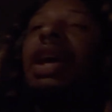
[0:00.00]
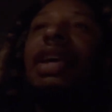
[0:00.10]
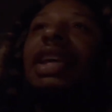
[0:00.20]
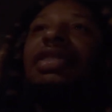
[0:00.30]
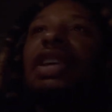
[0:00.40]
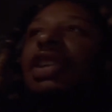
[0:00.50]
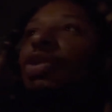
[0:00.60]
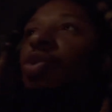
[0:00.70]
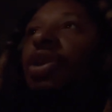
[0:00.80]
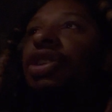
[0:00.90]
and they said
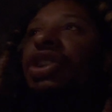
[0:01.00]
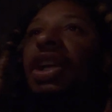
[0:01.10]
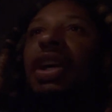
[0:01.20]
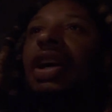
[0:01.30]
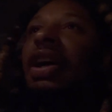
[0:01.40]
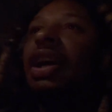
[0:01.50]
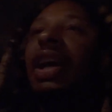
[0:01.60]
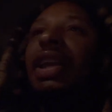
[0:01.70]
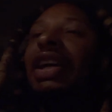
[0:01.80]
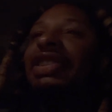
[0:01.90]
some weird shit
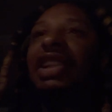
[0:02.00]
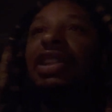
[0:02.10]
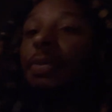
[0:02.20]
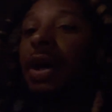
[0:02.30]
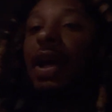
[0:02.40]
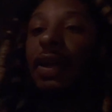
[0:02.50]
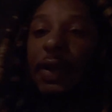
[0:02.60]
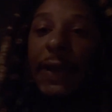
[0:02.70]
and I sent it back.